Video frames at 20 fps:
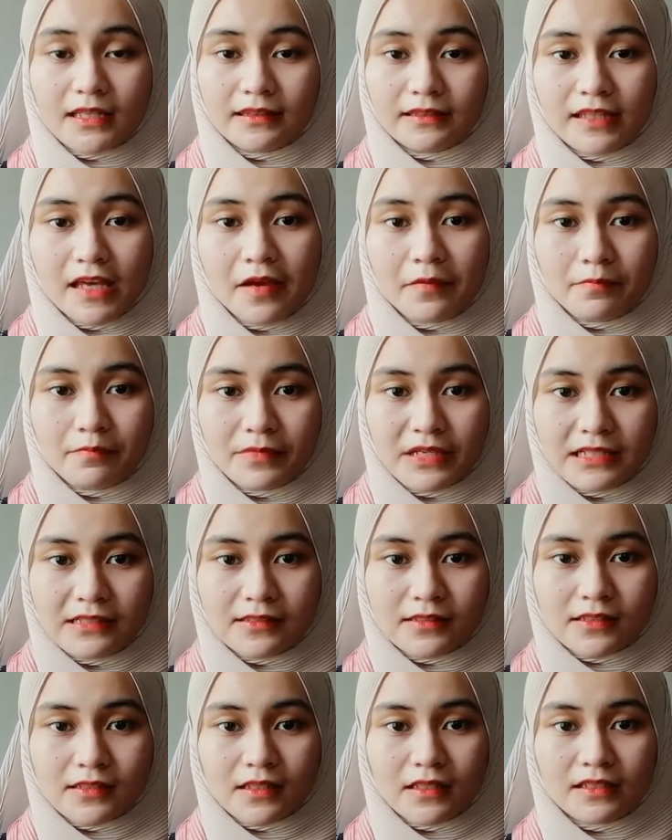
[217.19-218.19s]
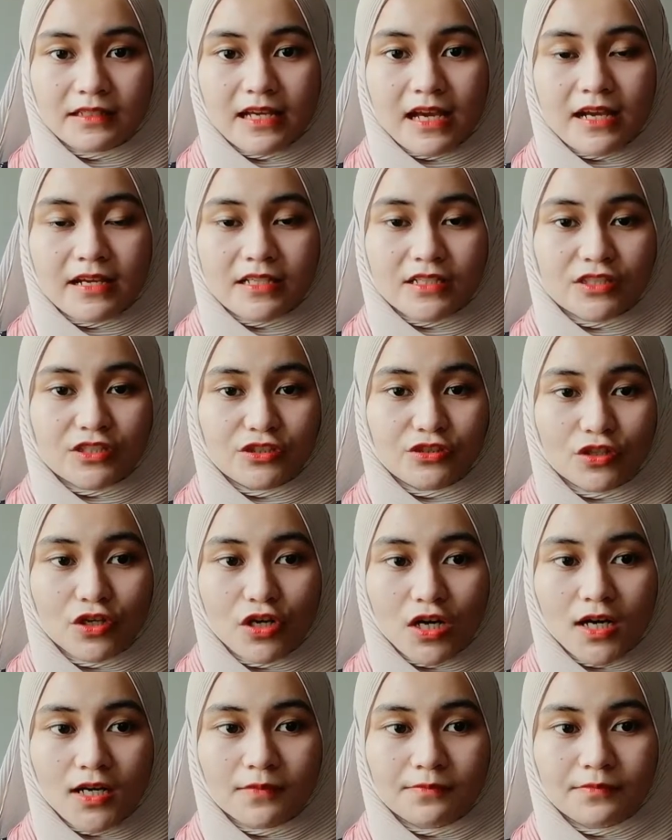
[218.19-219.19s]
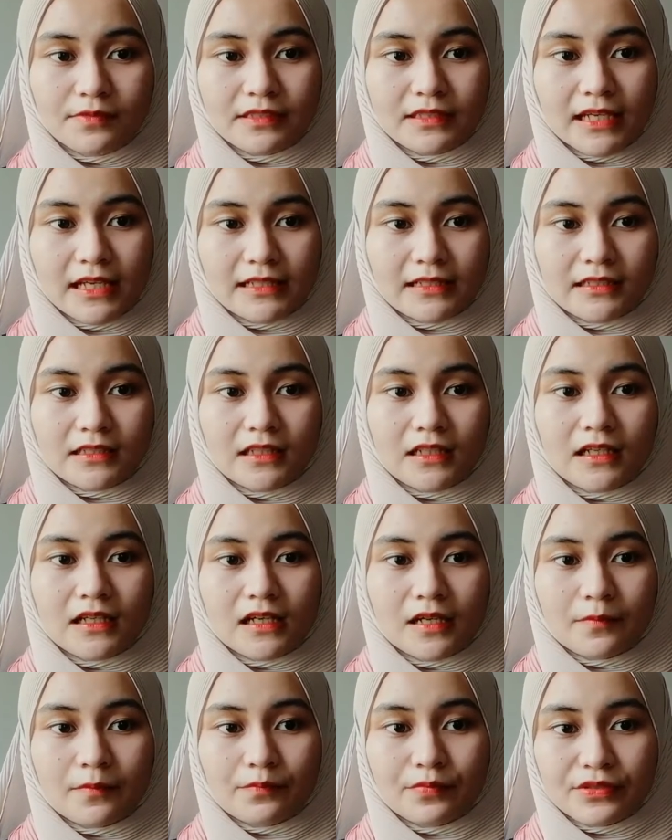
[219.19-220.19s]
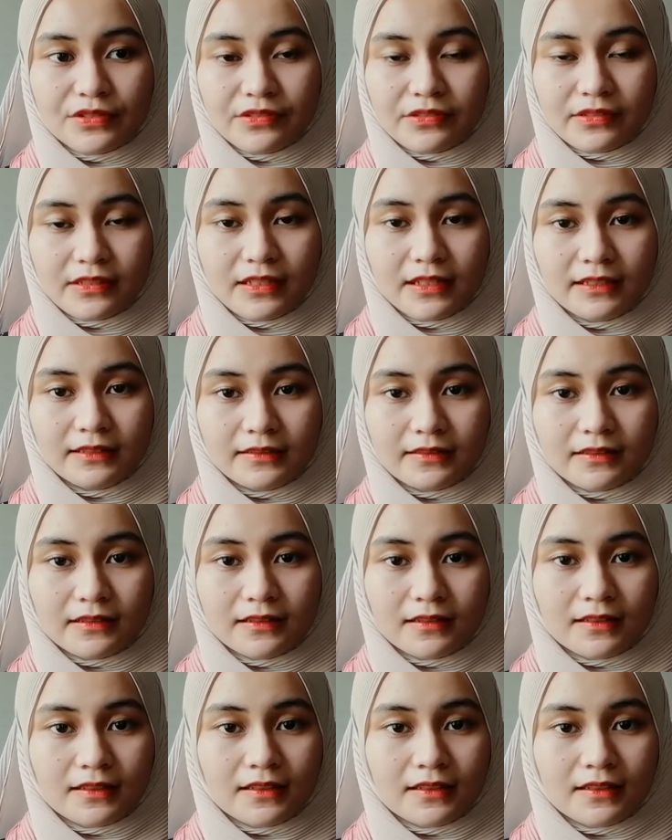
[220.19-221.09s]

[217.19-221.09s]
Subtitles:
that means there is no object present.